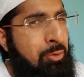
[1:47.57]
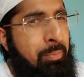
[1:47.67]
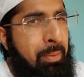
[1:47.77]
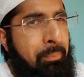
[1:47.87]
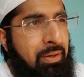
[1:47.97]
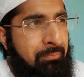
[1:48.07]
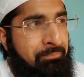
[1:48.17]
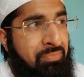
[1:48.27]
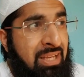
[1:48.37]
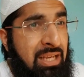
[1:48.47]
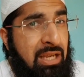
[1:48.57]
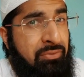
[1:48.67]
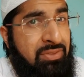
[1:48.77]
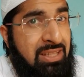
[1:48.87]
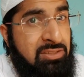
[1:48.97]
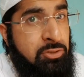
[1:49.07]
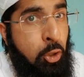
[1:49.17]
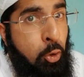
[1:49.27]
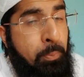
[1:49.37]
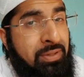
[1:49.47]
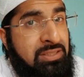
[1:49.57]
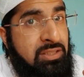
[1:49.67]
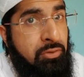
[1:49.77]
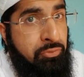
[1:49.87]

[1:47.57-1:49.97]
Remember, if there's no Mr.